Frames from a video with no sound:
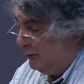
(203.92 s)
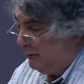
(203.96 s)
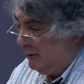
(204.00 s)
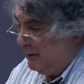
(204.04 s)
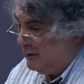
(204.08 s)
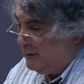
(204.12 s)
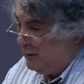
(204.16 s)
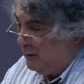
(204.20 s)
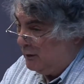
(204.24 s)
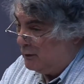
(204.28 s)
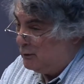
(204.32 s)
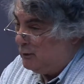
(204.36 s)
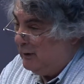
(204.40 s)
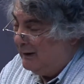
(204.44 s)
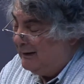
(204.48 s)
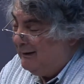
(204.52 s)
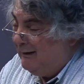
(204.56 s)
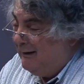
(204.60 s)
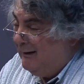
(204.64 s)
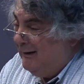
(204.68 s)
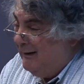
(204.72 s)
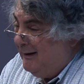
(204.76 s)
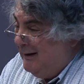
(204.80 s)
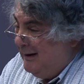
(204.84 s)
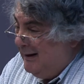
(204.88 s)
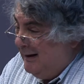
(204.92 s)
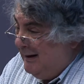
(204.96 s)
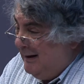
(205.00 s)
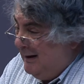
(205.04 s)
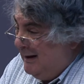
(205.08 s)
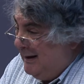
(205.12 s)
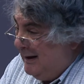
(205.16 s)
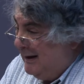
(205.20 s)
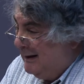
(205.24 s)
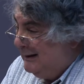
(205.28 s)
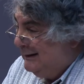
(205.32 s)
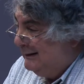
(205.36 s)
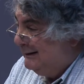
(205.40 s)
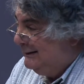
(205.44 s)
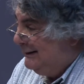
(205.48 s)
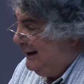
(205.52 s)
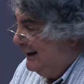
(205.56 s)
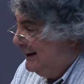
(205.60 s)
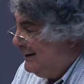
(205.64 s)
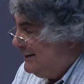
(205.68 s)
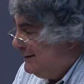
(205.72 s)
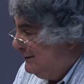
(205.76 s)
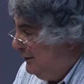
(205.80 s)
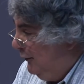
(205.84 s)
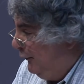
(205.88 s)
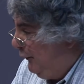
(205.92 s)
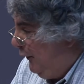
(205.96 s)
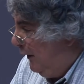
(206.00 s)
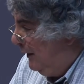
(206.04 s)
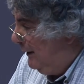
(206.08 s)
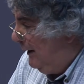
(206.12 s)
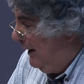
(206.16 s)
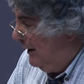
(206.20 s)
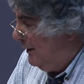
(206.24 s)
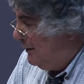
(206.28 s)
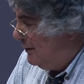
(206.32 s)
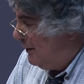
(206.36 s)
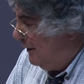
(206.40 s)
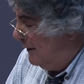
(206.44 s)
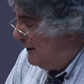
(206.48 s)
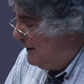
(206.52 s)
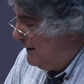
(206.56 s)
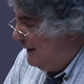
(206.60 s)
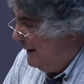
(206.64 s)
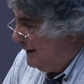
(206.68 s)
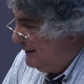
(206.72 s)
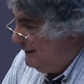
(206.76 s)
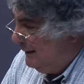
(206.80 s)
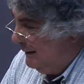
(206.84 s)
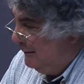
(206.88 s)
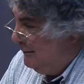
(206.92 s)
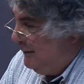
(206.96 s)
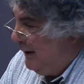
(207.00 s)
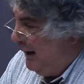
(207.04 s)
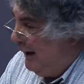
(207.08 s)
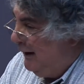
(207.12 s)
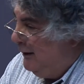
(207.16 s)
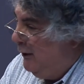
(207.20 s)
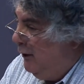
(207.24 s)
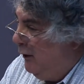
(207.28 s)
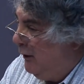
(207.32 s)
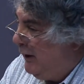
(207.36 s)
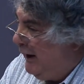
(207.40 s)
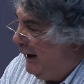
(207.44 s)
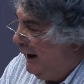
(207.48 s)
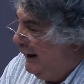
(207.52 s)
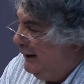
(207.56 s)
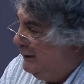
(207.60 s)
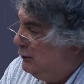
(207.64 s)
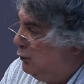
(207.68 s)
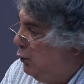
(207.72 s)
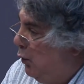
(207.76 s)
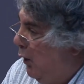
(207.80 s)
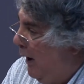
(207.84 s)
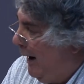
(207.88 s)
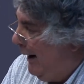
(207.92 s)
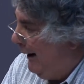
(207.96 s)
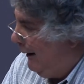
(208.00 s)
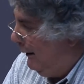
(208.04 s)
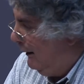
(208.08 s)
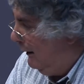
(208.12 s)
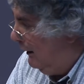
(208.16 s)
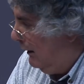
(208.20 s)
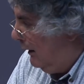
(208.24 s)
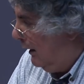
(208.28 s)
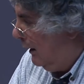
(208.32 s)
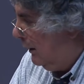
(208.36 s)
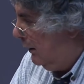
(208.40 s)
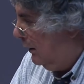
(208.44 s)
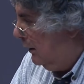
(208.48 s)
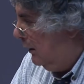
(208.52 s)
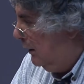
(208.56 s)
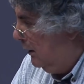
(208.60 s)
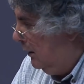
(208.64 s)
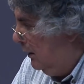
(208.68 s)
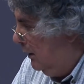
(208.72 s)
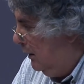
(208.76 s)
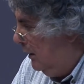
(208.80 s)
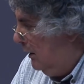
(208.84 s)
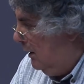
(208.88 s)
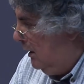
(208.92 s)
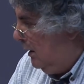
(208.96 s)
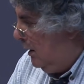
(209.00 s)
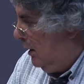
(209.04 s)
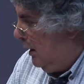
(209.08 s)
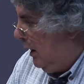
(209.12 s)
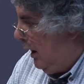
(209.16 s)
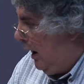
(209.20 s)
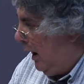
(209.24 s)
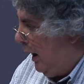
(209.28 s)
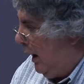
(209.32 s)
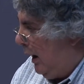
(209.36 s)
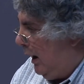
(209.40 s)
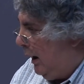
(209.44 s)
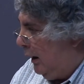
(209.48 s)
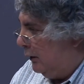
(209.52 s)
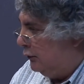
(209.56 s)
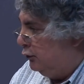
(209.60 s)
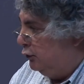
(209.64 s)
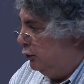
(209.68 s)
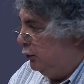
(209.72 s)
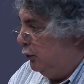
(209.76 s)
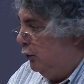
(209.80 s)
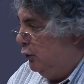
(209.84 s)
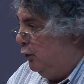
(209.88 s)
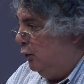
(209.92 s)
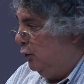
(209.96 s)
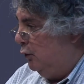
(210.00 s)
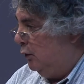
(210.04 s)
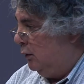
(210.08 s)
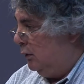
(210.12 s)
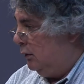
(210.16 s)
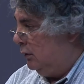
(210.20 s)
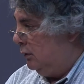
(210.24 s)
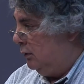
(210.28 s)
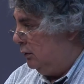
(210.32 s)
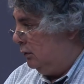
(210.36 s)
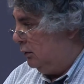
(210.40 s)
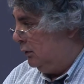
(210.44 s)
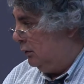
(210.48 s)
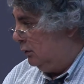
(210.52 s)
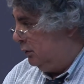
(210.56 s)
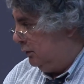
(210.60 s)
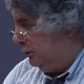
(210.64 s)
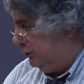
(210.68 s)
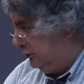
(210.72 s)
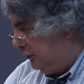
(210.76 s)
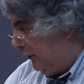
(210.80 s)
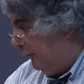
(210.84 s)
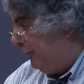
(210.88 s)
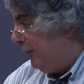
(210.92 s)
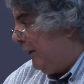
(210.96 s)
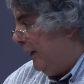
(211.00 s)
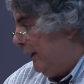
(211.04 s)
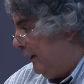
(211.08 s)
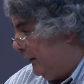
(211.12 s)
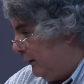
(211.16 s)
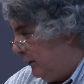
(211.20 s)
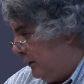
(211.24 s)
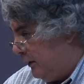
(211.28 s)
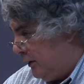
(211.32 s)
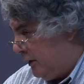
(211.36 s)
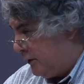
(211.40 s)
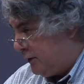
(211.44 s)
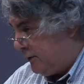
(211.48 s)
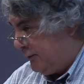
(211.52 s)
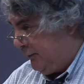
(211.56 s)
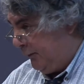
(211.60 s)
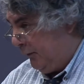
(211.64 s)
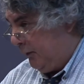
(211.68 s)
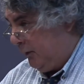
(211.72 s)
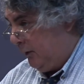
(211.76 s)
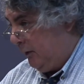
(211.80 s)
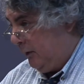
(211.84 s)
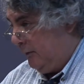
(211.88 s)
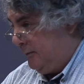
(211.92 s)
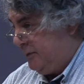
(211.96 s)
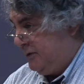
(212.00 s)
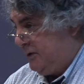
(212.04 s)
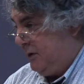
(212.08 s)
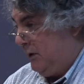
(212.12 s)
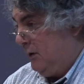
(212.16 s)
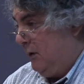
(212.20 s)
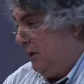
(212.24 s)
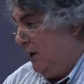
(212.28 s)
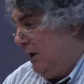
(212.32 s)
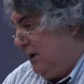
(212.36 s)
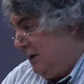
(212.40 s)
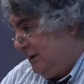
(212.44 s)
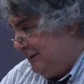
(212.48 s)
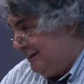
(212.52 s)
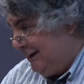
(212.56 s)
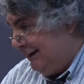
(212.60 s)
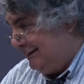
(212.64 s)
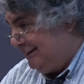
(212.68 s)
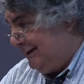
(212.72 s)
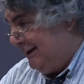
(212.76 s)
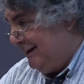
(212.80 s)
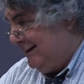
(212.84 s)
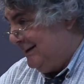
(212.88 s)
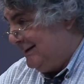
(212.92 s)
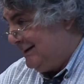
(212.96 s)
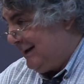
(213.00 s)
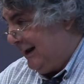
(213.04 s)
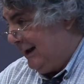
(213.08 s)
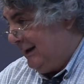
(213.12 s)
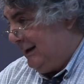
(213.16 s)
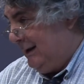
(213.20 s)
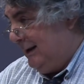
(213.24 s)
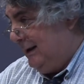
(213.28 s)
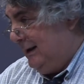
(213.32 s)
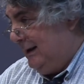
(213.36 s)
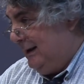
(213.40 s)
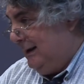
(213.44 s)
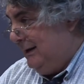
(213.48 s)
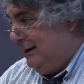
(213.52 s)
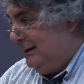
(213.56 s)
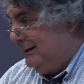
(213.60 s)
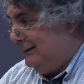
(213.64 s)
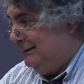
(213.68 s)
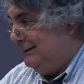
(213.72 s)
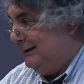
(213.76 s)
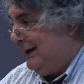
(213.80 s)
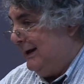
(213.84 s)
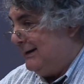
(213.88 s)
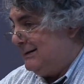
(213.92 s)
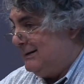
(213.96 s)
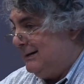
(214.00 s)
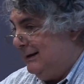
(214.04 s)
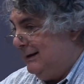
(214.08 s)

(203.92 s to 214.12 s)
resource. Well, does the financial system allocate well to the various firms? That is, does